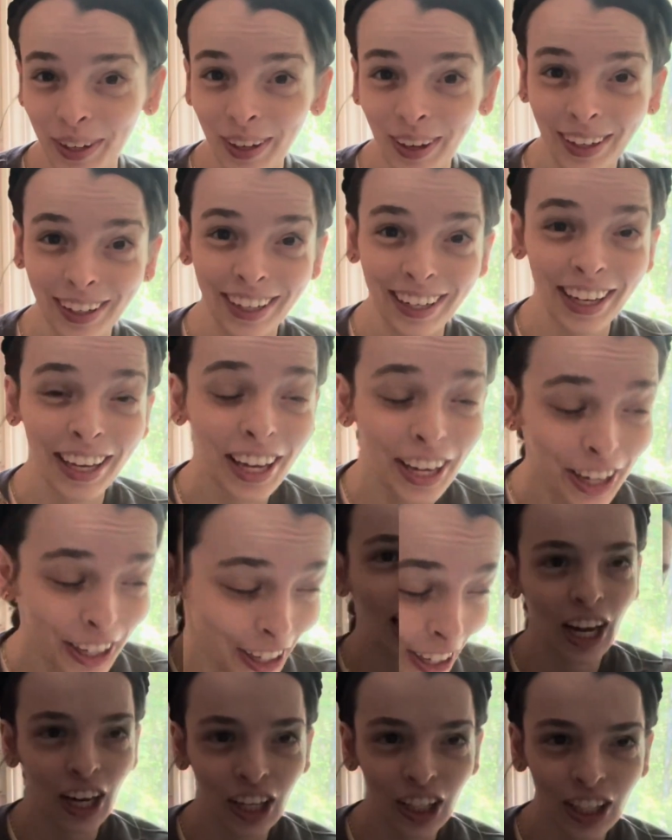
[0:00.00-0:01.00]
on in here.
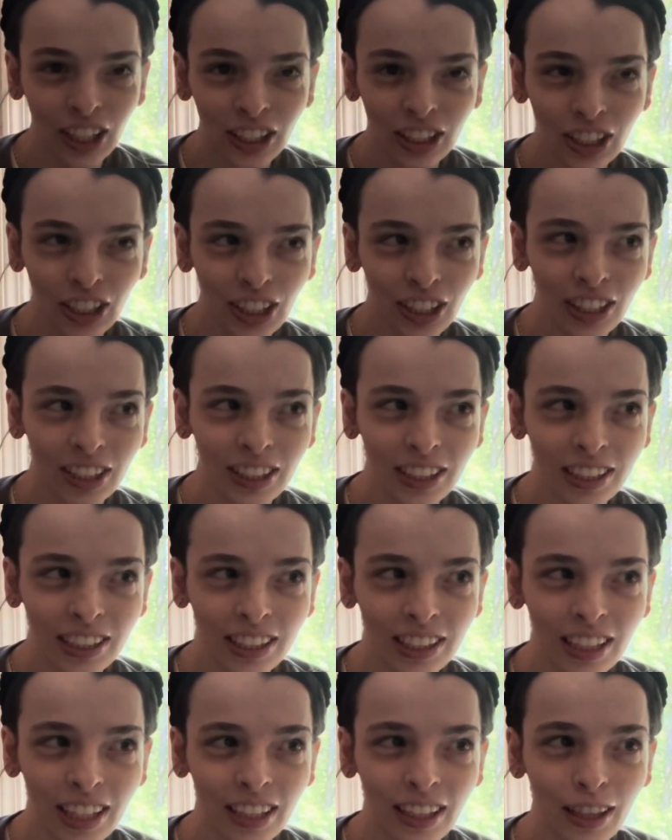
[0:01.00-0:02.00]

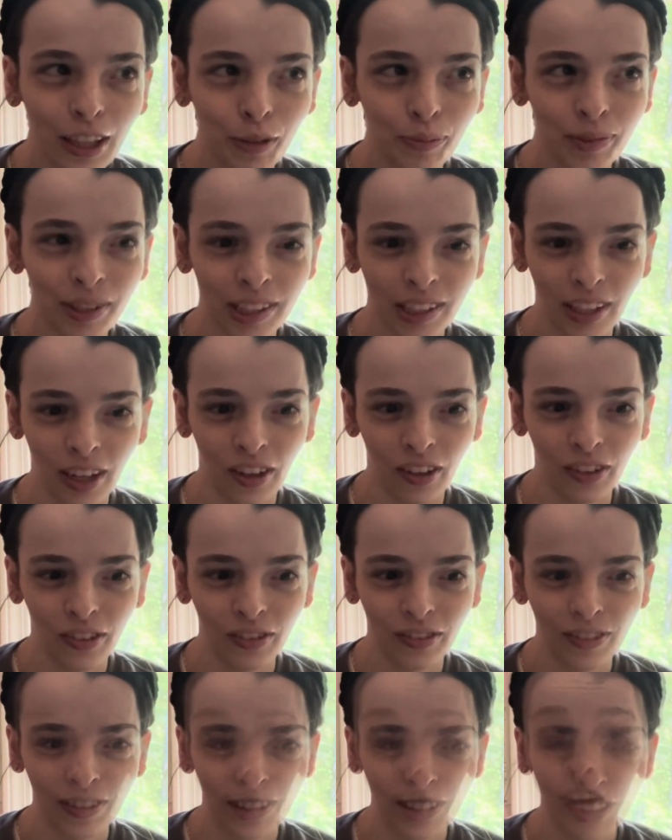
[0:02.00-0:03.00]
Characters
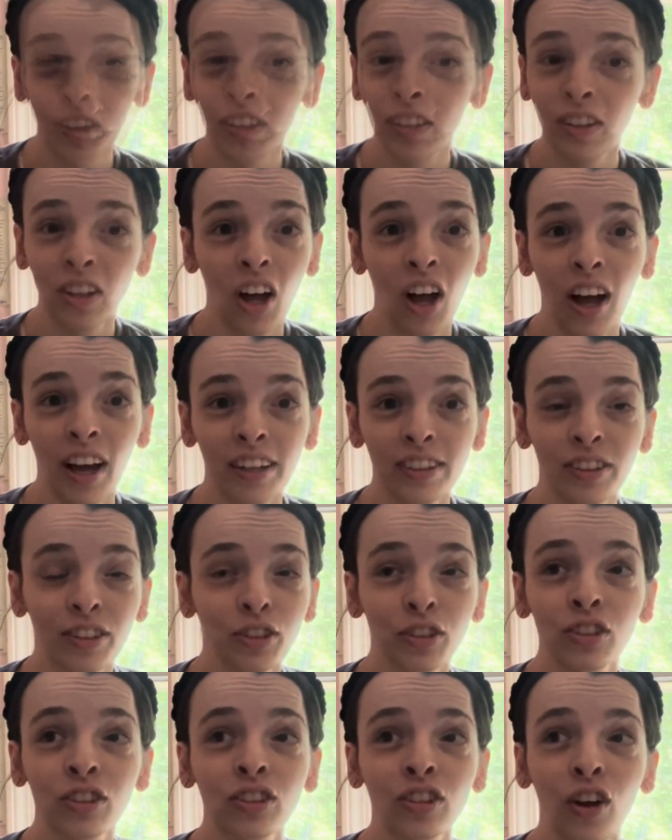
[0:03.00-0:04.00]
themselves are a lot. They're
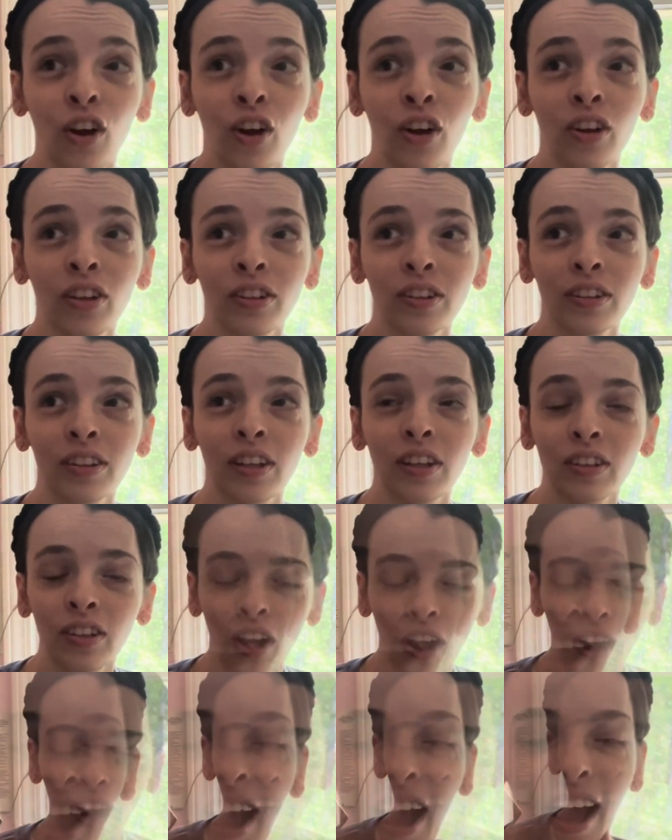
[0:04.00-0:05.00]
just all a
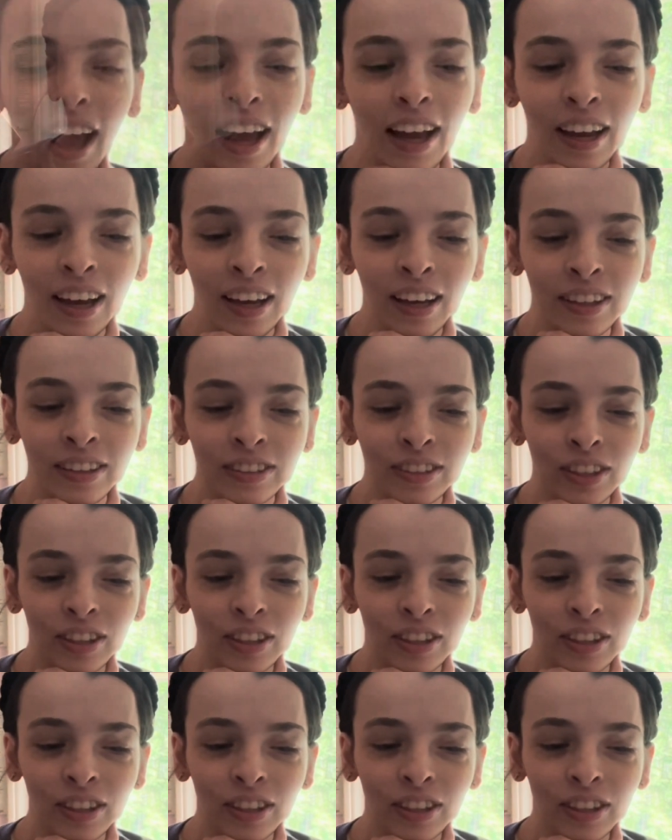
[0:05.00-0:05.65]
lot. And